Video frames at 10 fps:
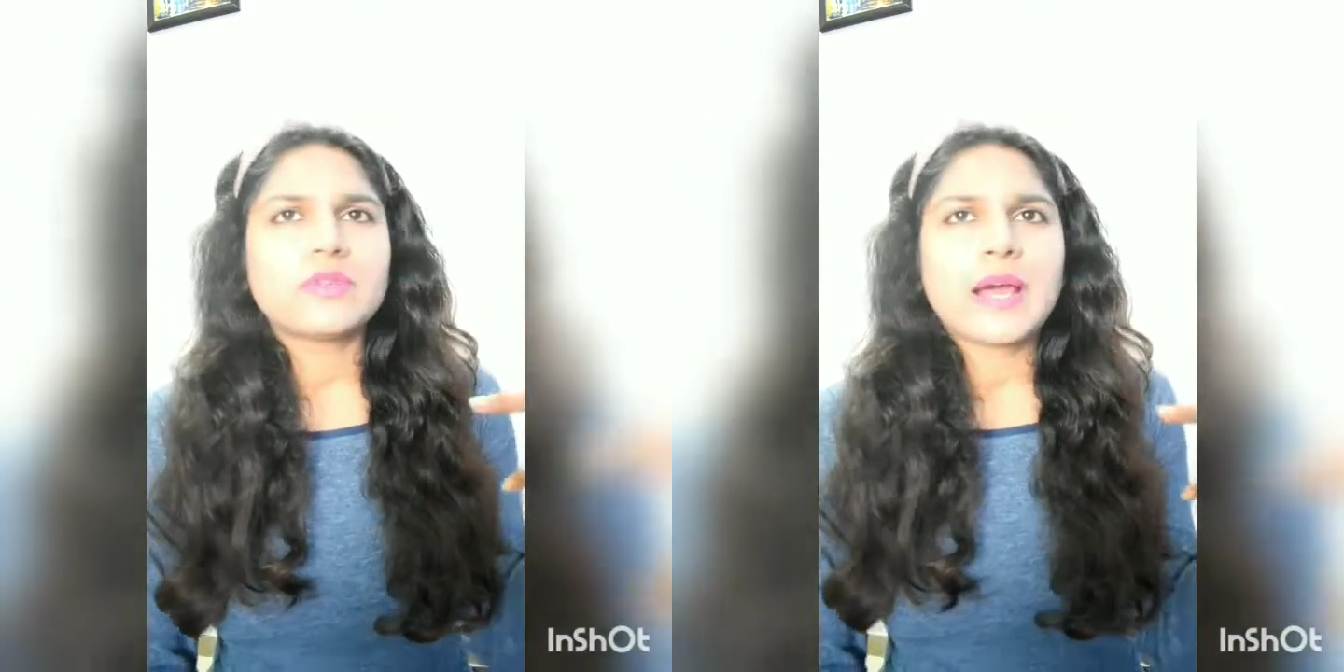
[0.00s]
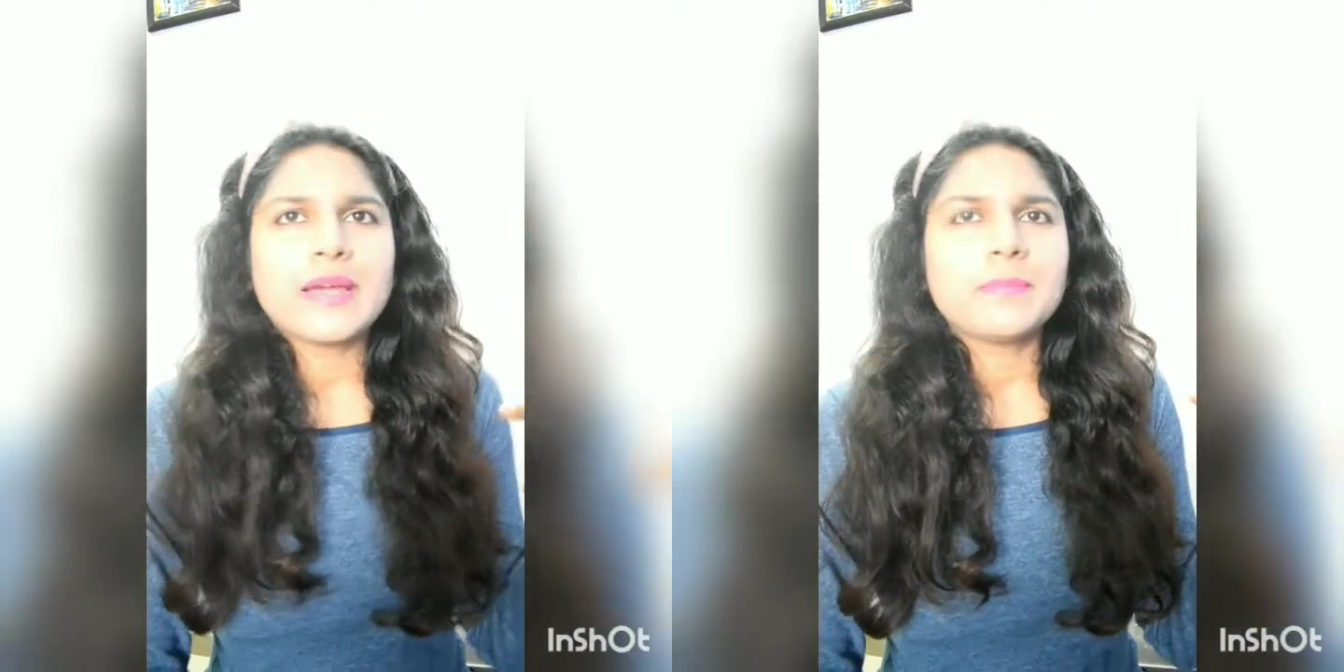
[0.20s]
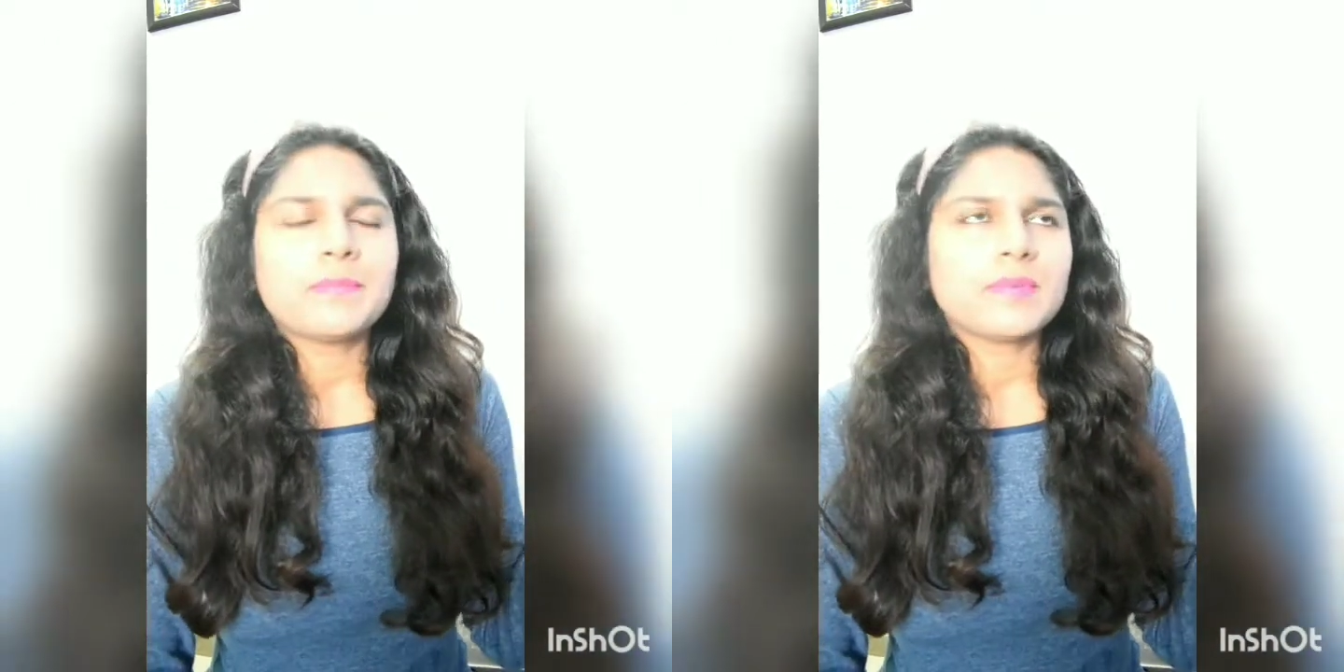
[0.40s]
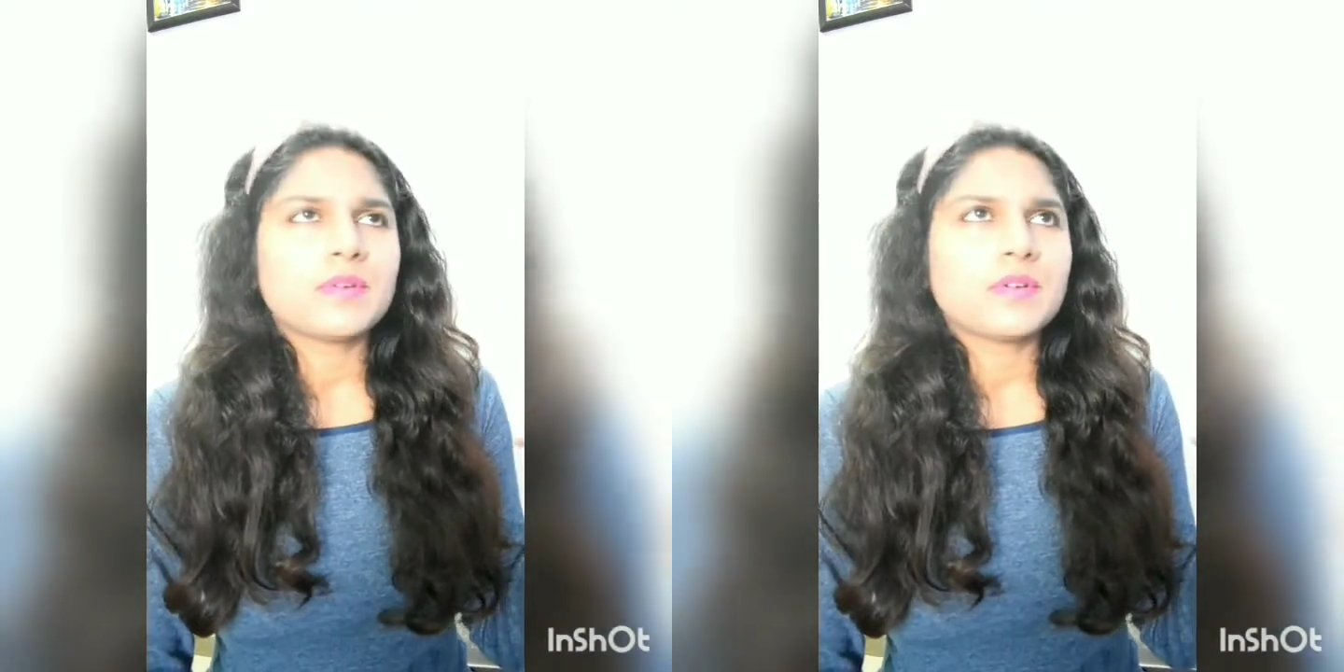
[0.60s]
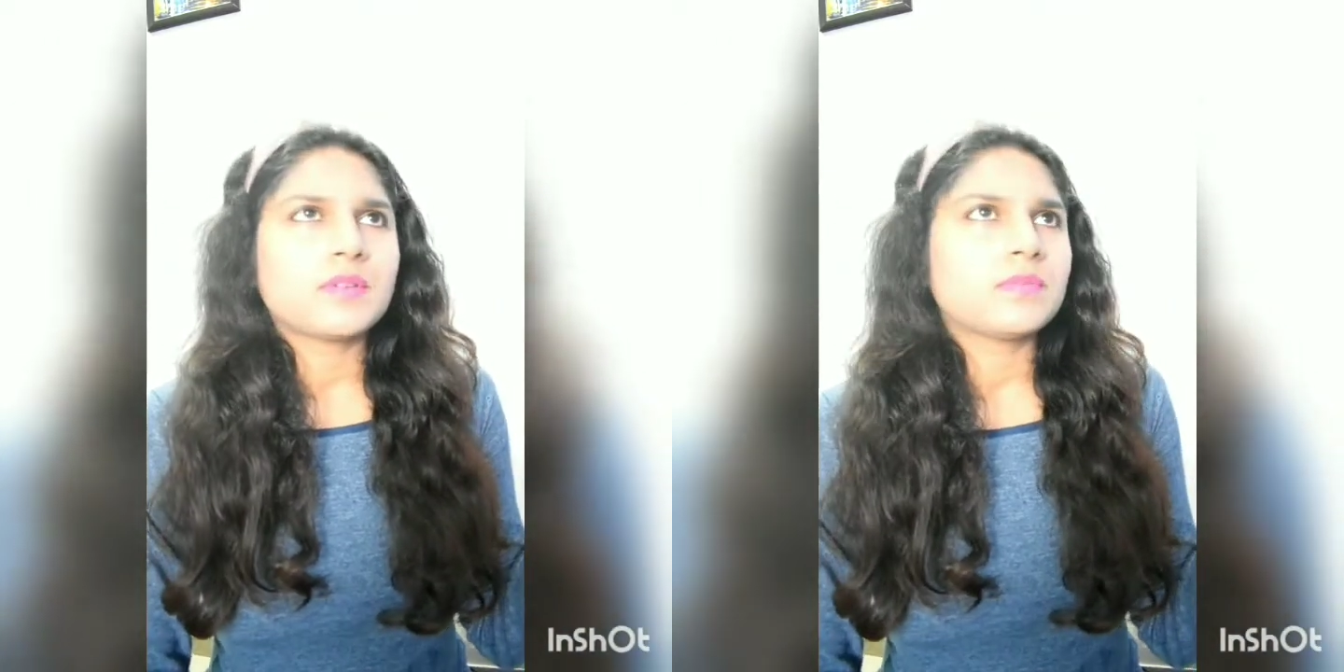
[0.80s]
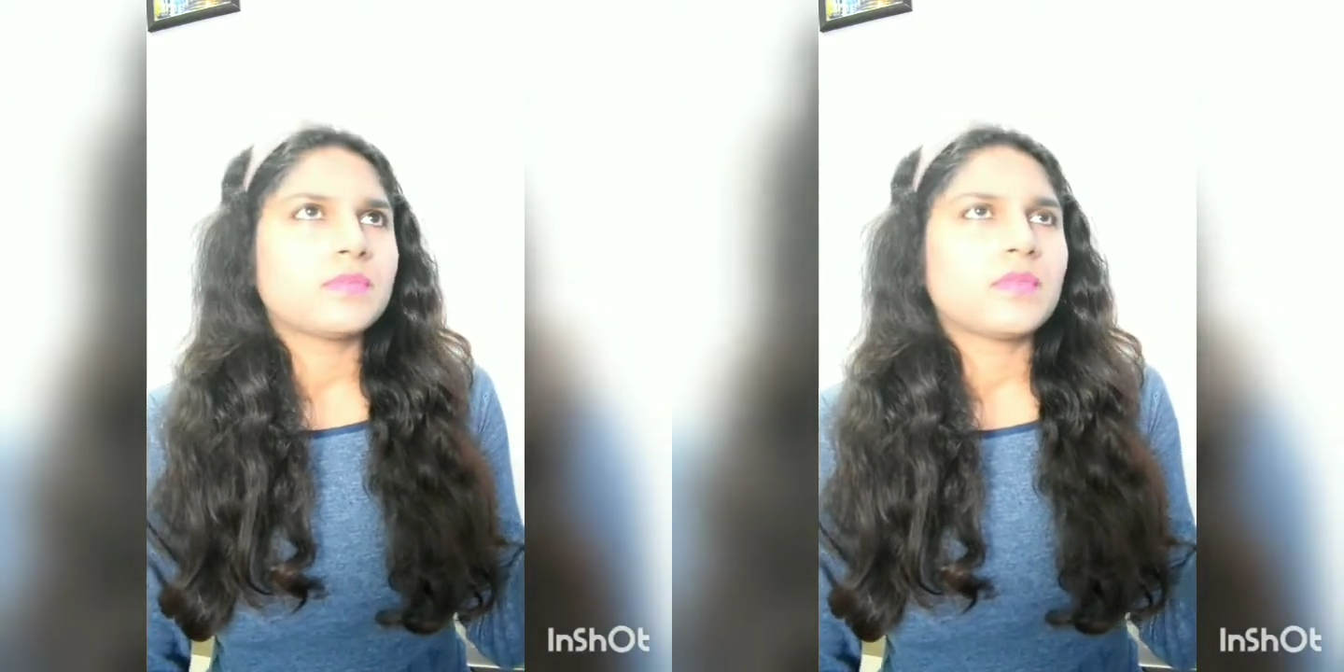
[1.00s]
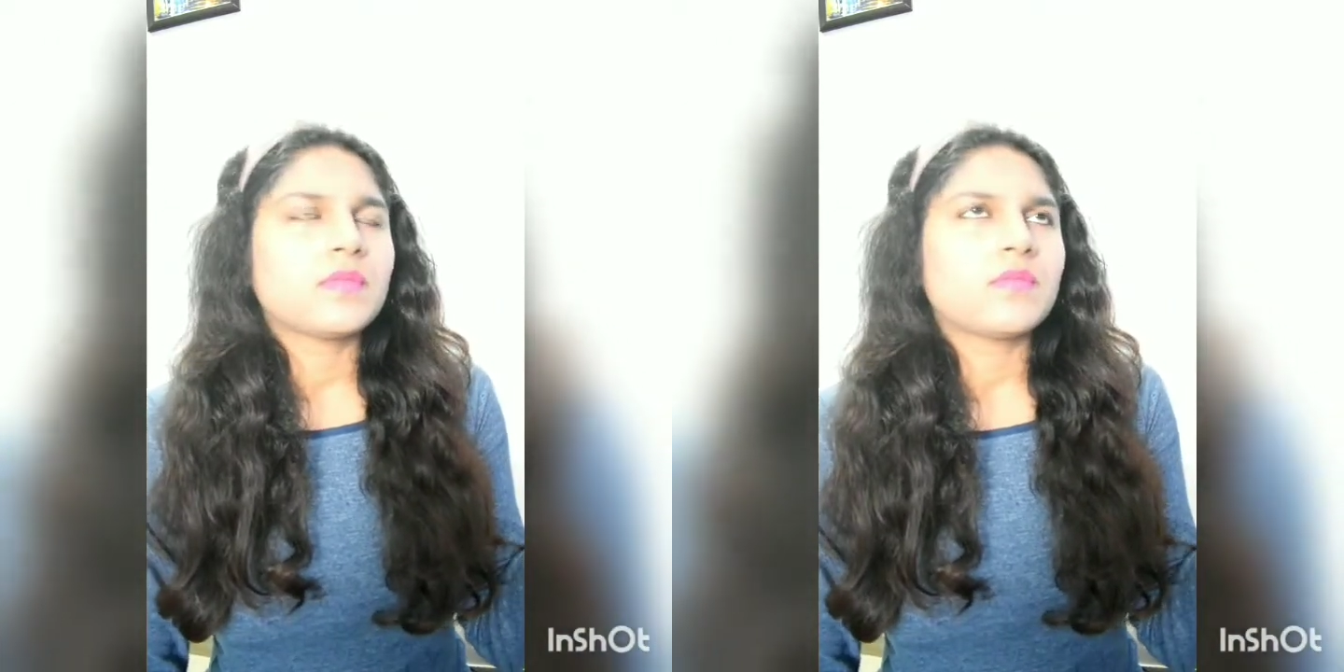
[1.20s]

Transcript: type um,